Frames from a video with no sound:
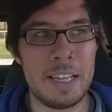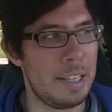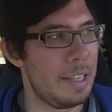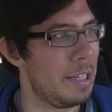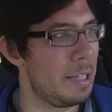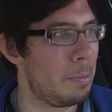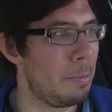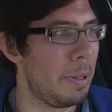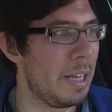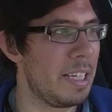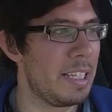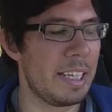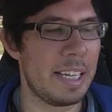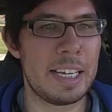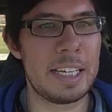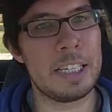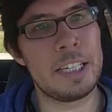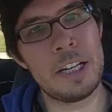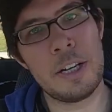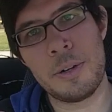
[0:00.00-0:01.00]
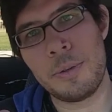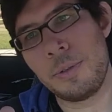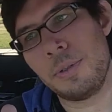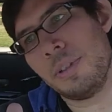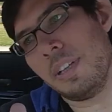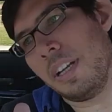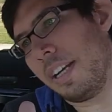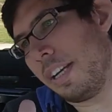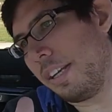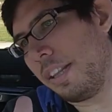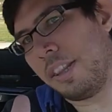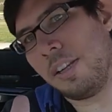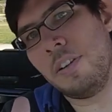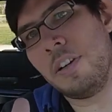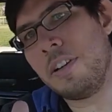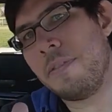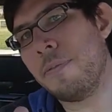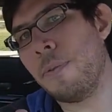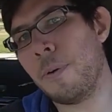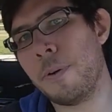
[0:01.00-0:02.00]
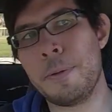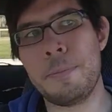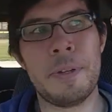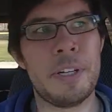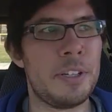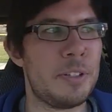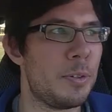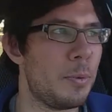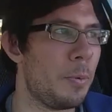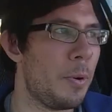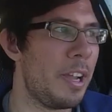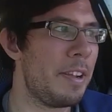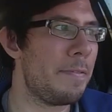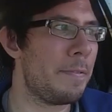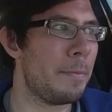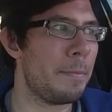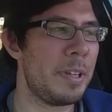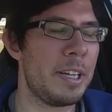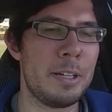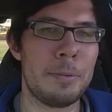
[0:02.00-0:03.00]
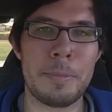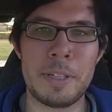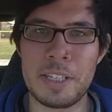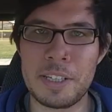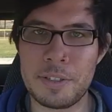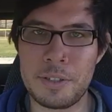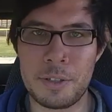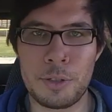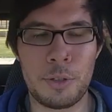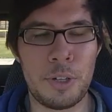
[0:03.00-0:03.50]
this place I got to go is like 30-40 minutes away from here because of